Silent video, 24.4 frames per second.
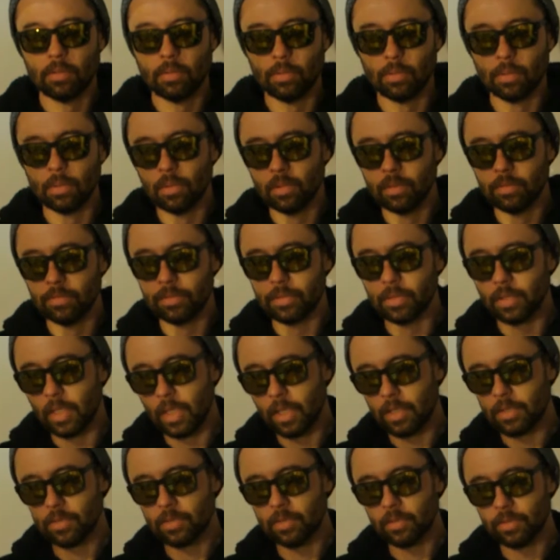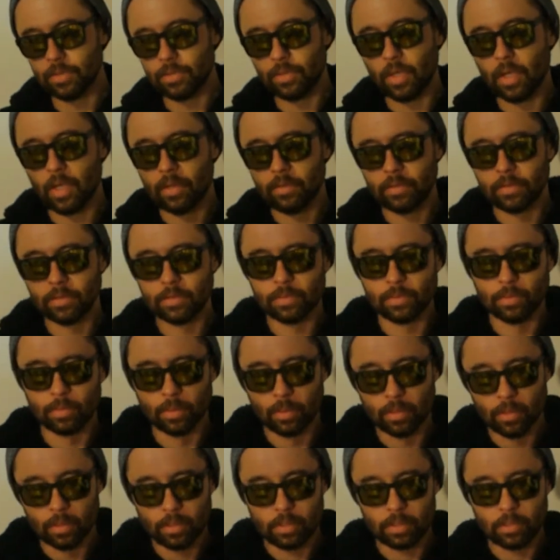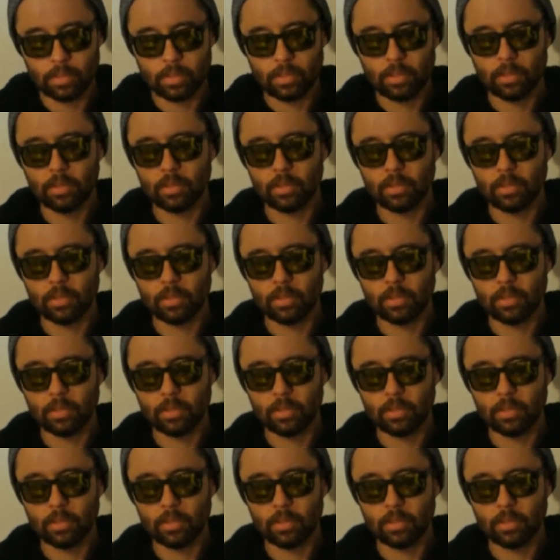or if you're actually driving to work?